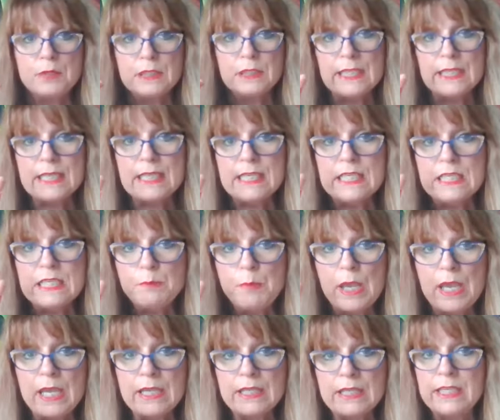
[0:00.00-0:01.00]
Please
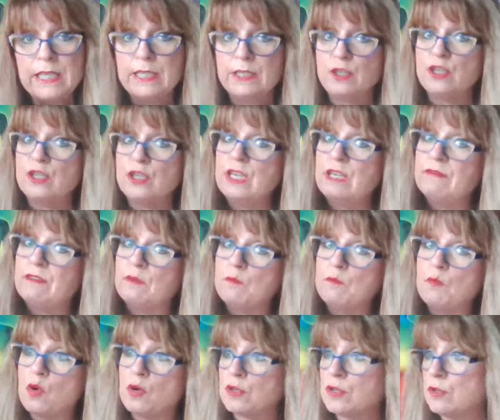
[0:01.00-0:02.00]
pay attention even
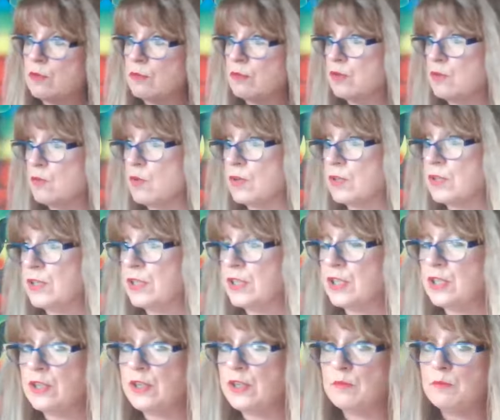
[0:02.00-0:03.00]
more so towards
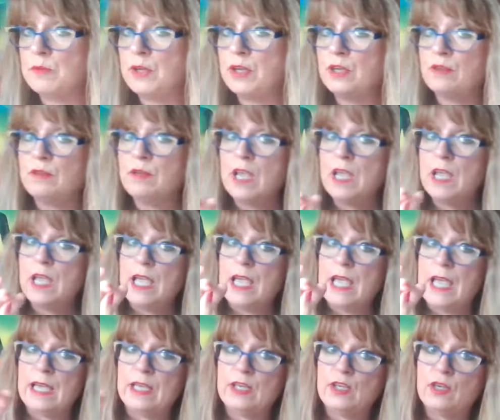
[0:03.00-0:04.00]
this new moon
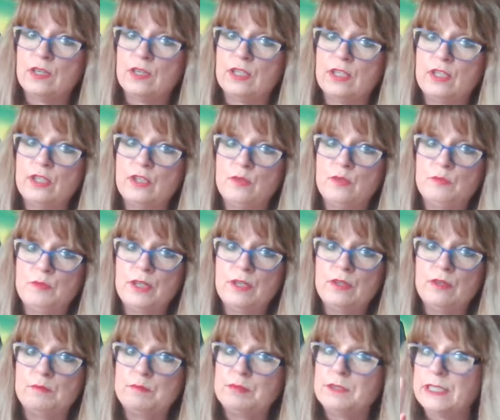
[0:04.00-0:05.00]
and on the new
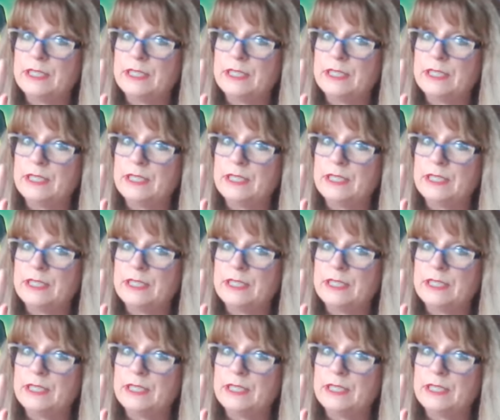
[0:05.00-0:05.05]
moon.